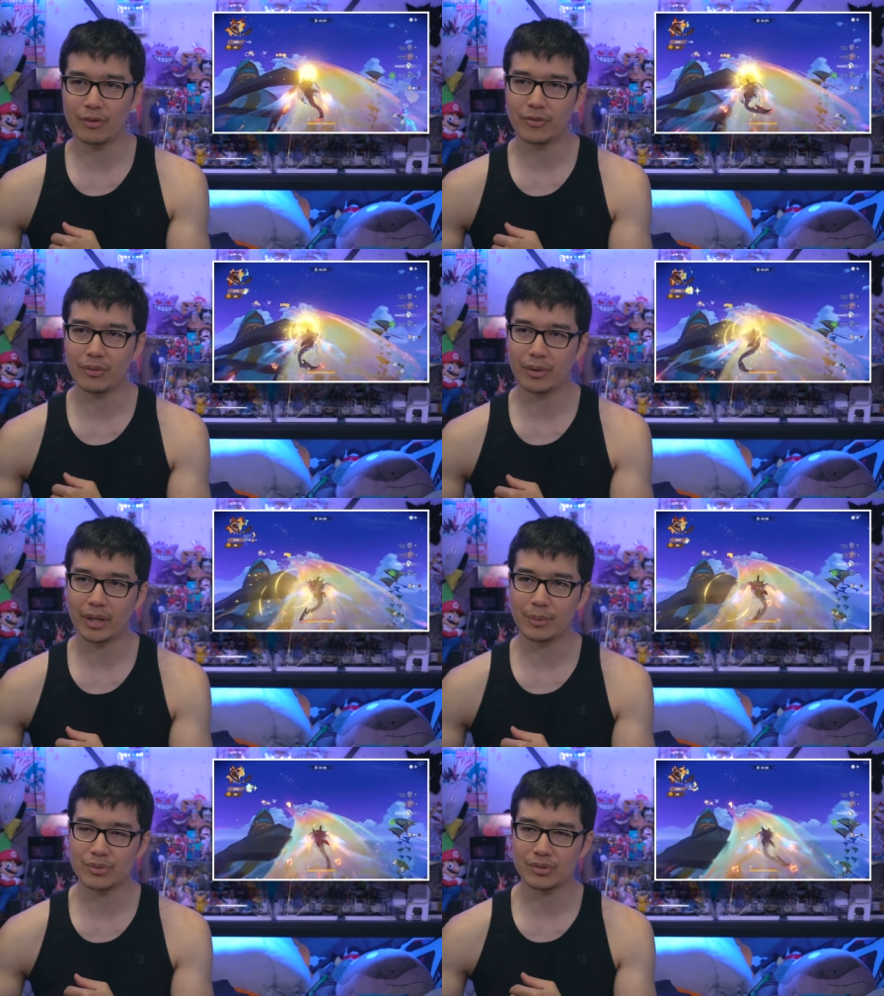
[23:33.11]
I feel
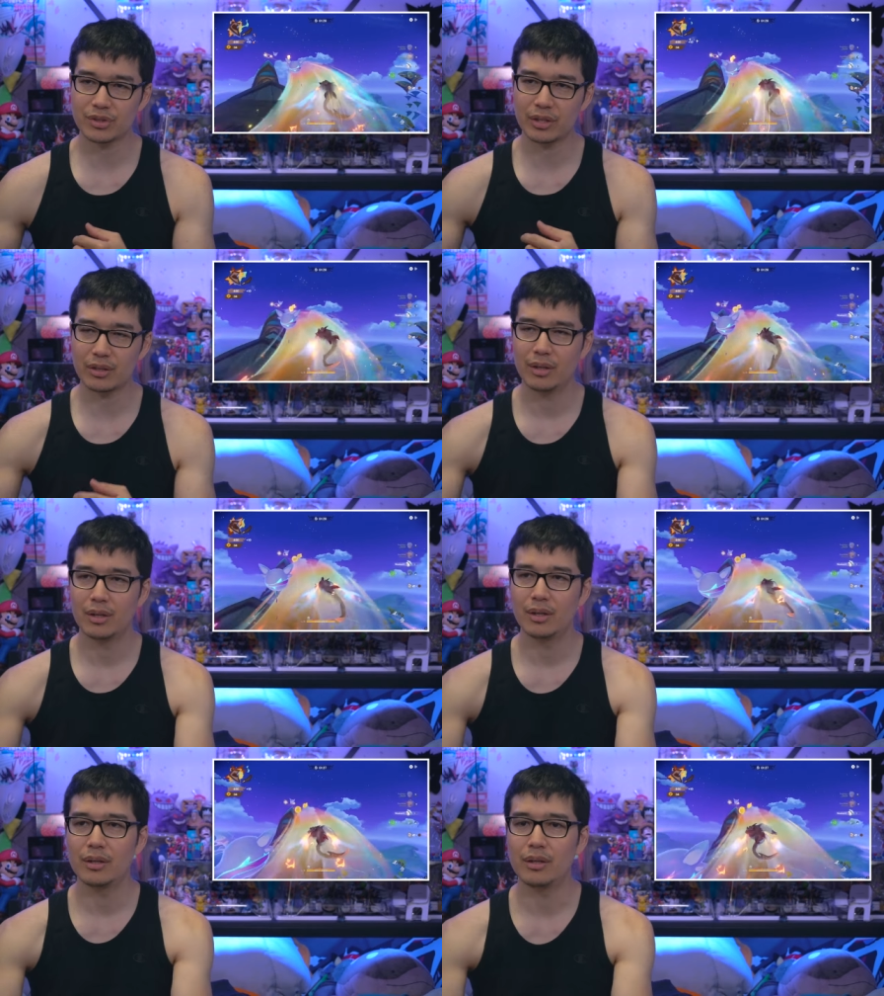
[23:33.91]
like I'm just like,
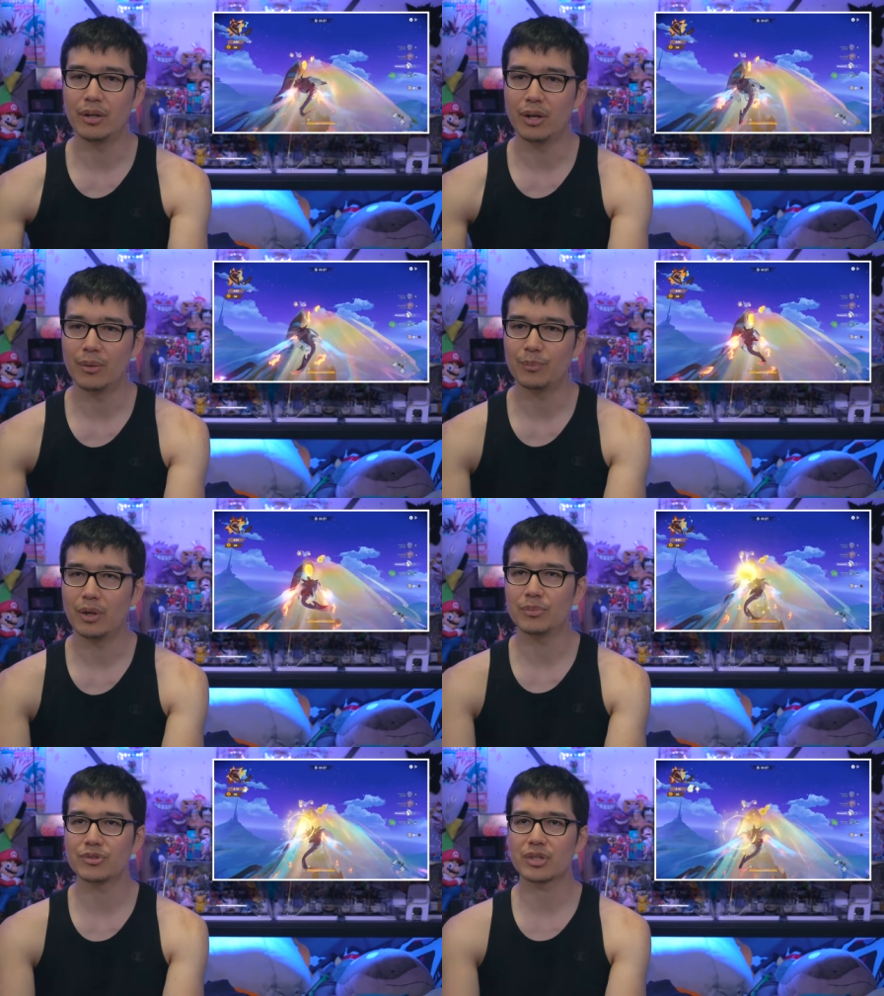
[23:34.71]
you know, I'm,
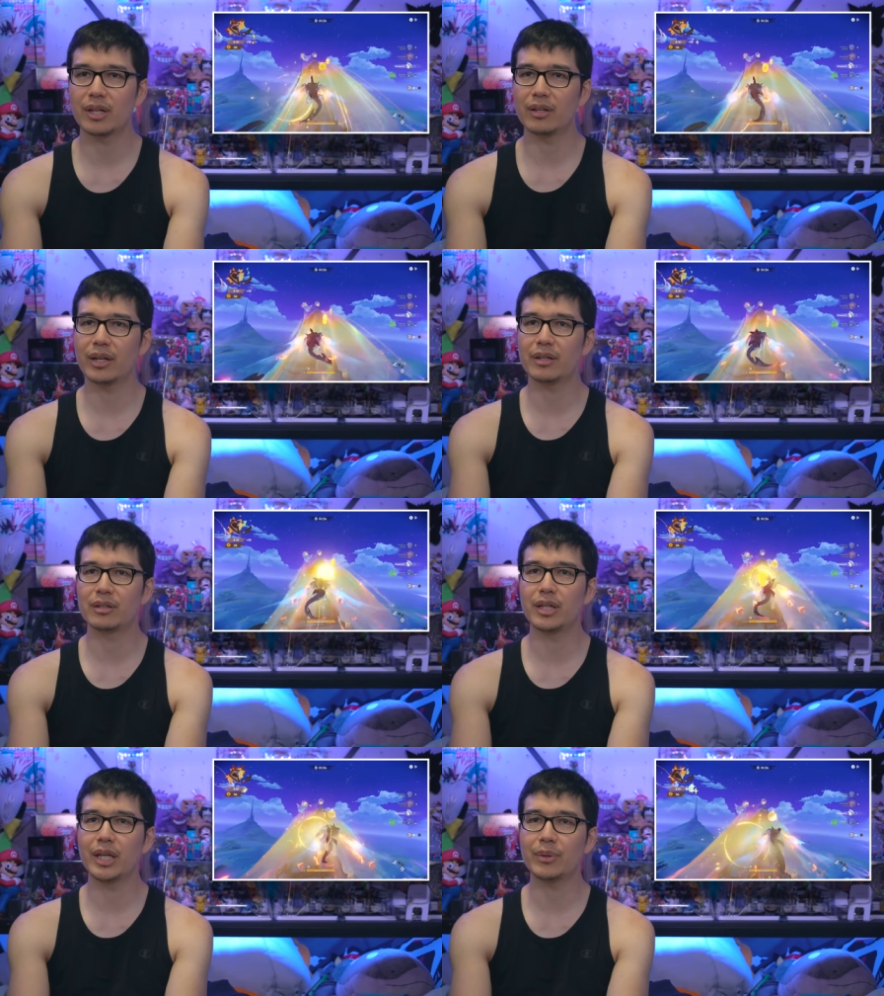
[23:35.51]
I'm just kind of like
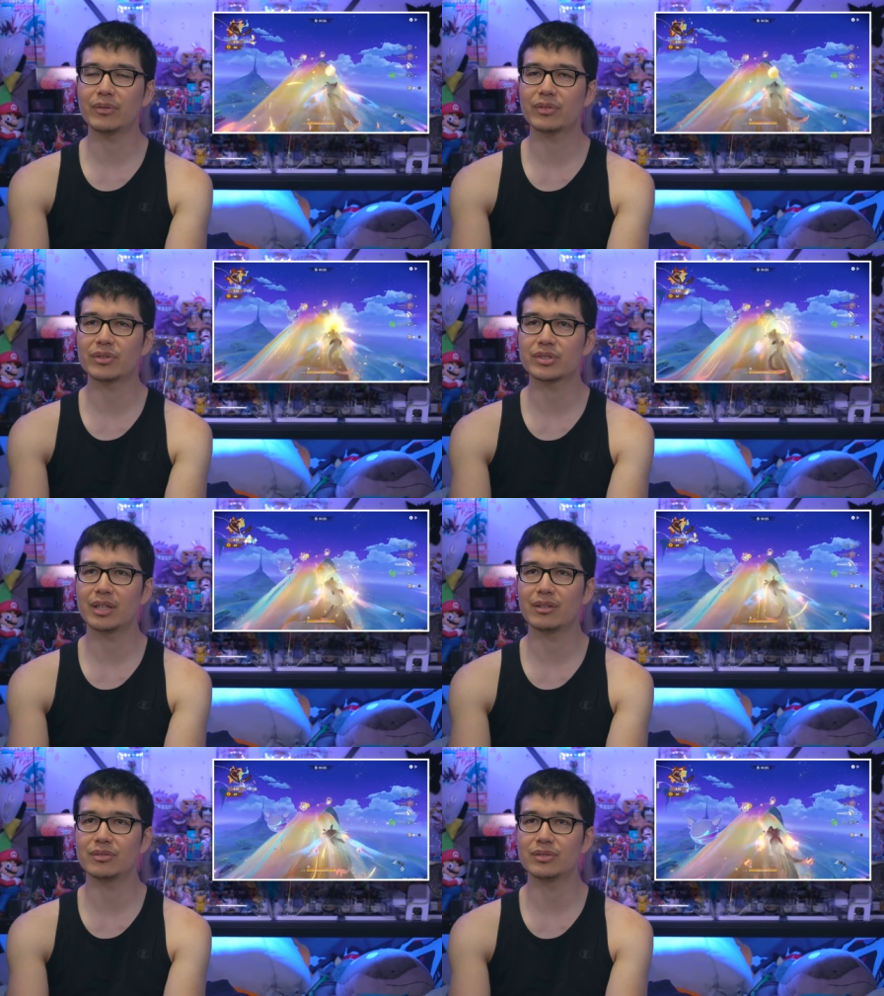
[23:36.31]
gaming for the
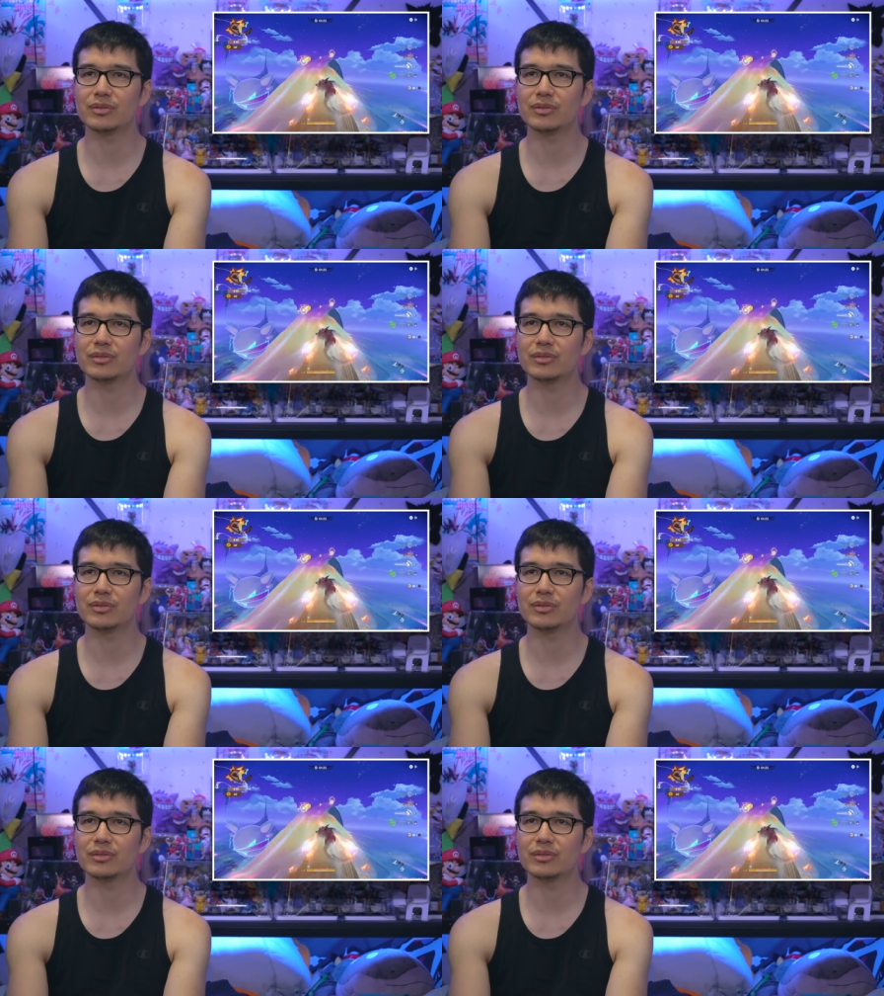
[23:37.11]
sake of,